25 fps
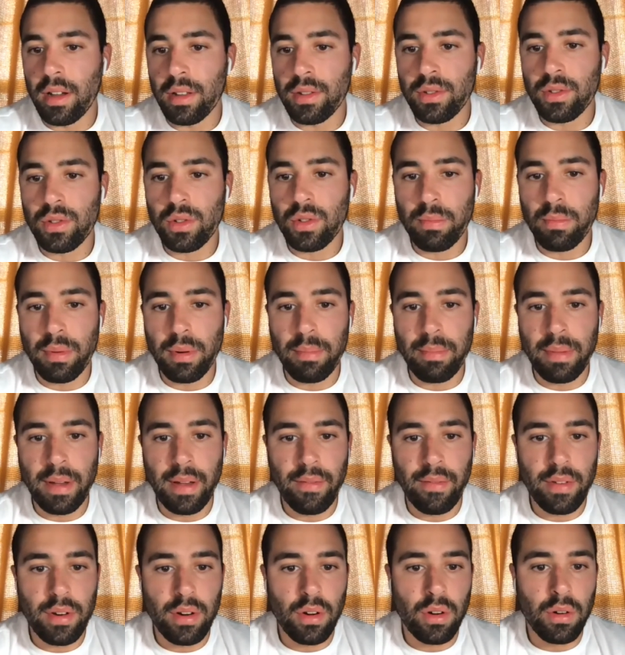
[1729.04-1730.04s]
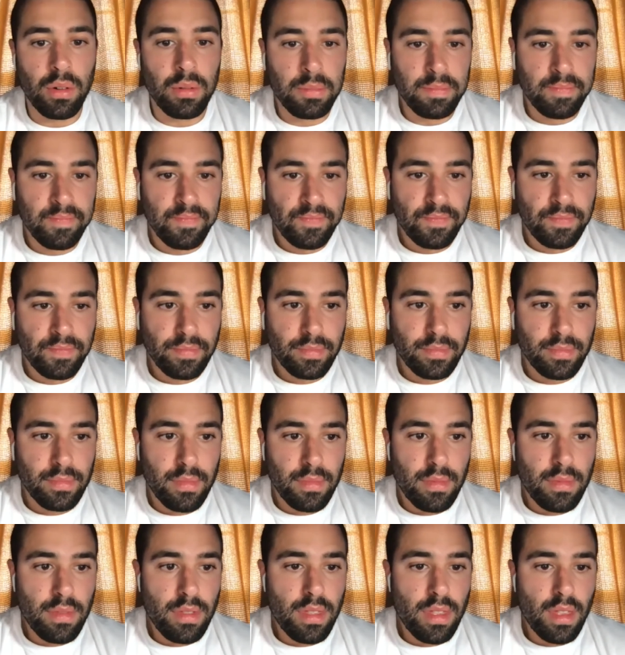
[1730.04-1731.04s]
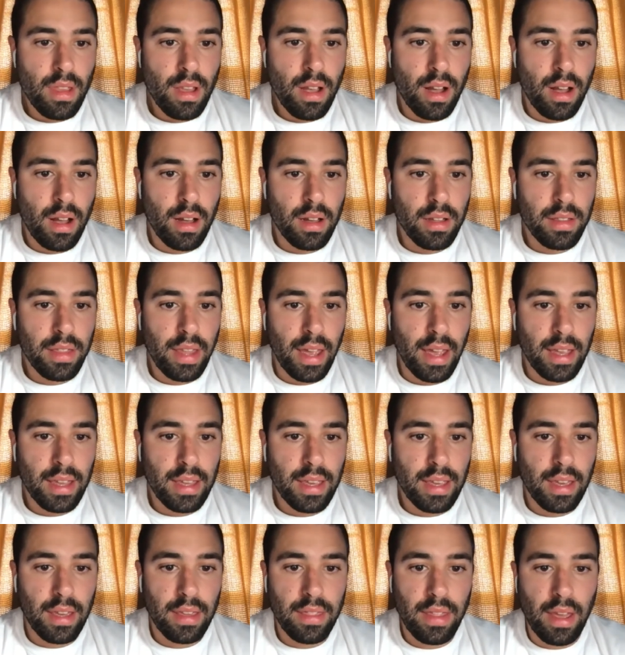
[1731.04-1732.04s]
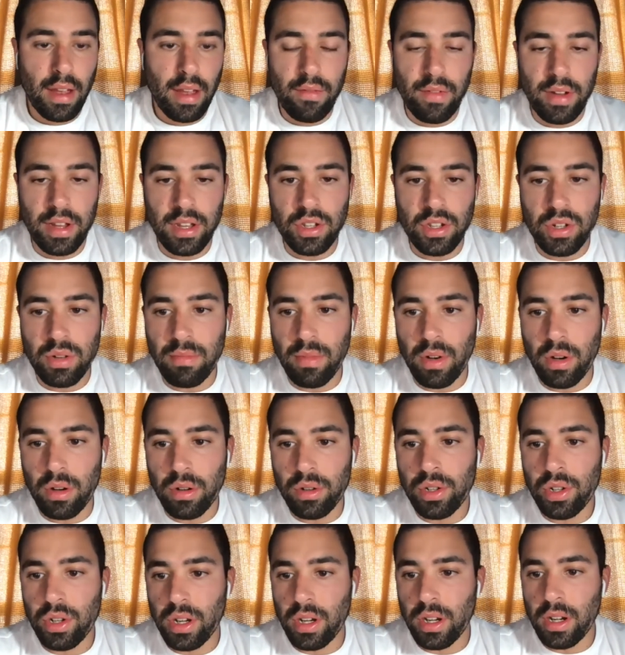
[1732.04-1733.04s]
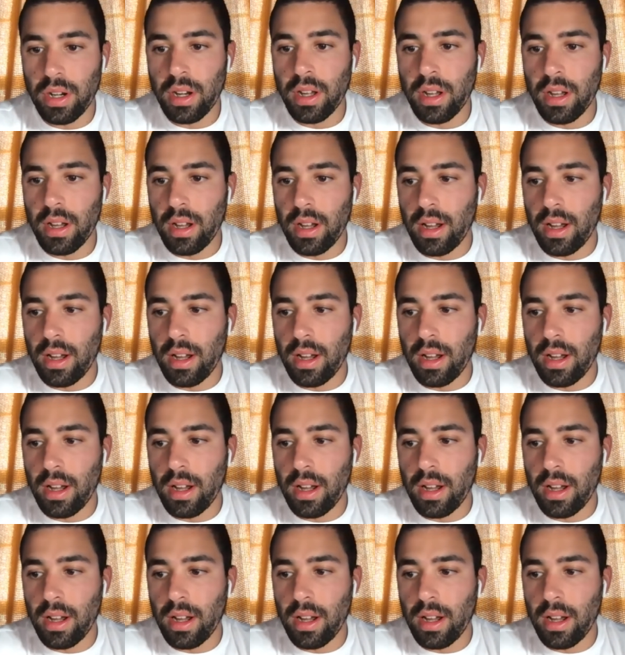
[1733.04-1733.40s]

super pivotal, that getting that range of motion.